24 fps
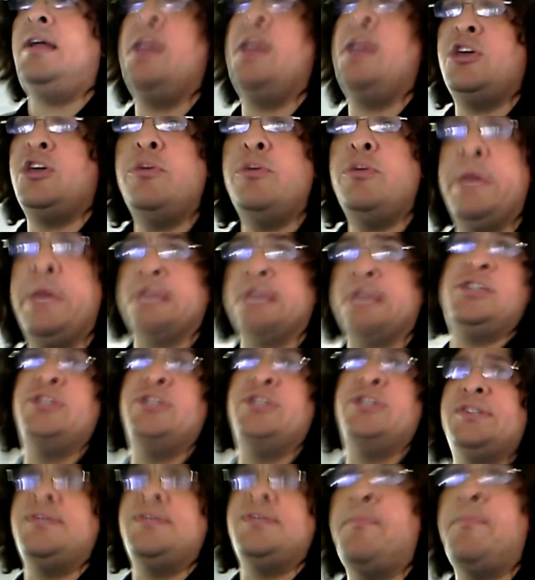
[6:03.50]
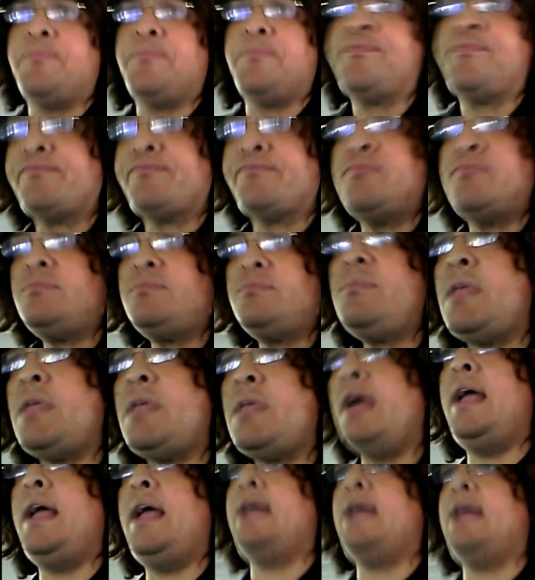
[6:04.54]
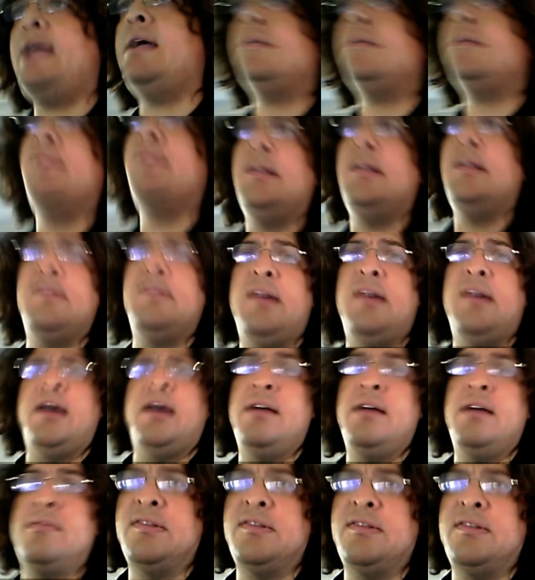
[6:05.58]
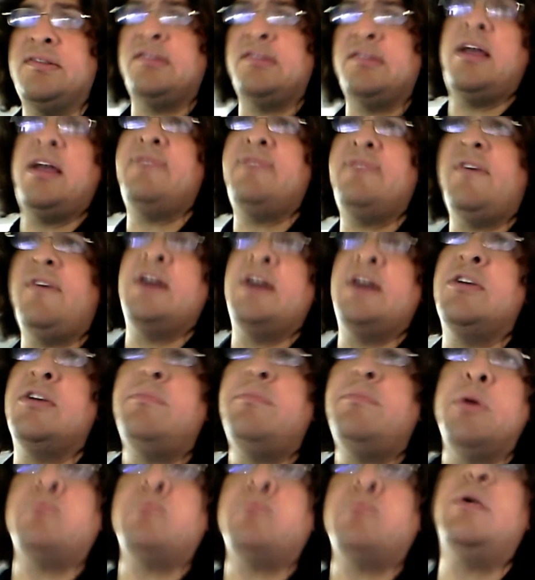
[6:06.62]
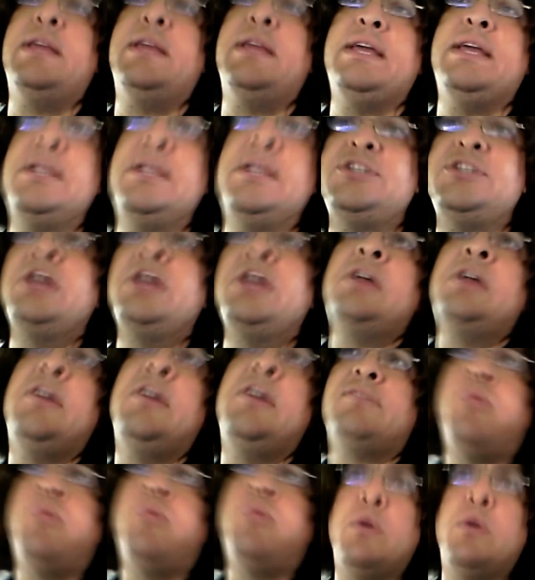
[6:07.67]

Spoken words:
in cubic inches, since the night finder per running inch is